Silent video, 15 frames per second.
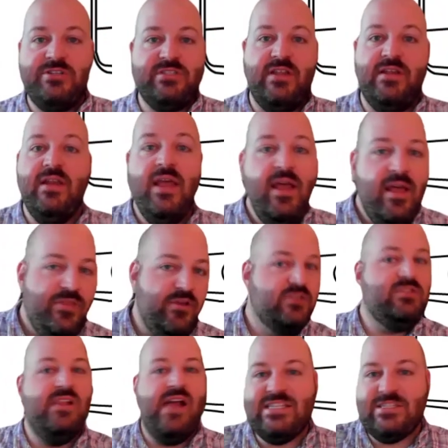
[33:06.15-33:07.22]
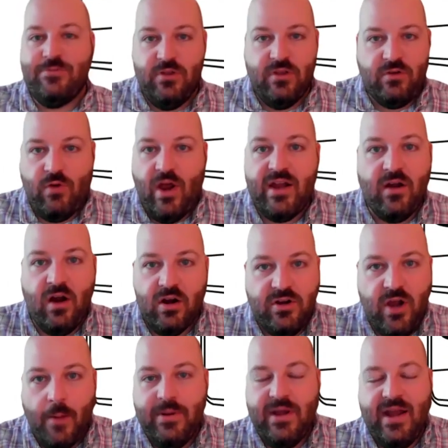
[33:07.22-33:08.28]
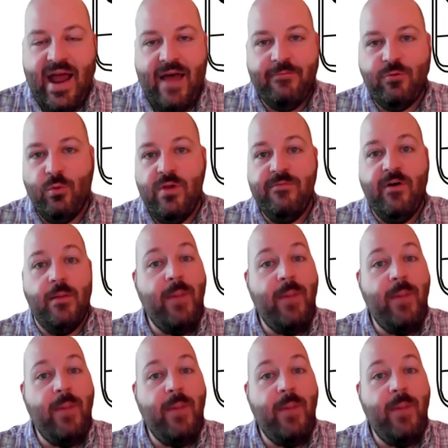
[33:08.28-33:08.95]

and there's less for the credit card company to have to refund.